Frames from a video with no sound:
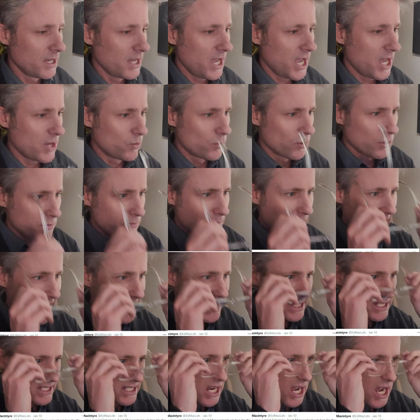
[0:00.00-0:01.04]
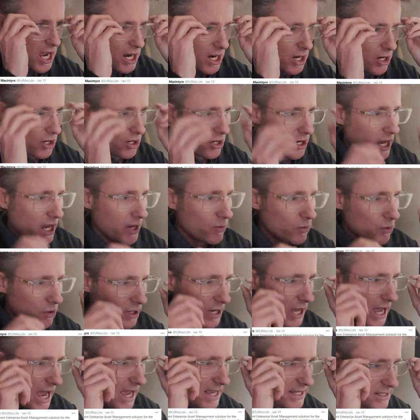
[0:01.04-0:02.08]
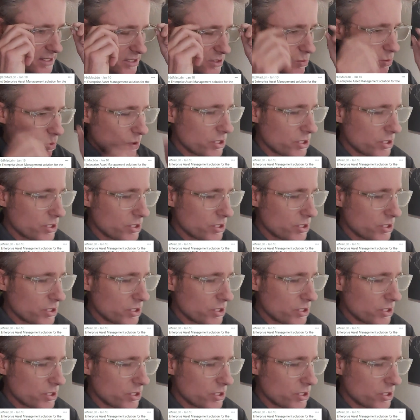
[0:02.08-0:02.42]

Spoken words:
McIntyre. Edward asks,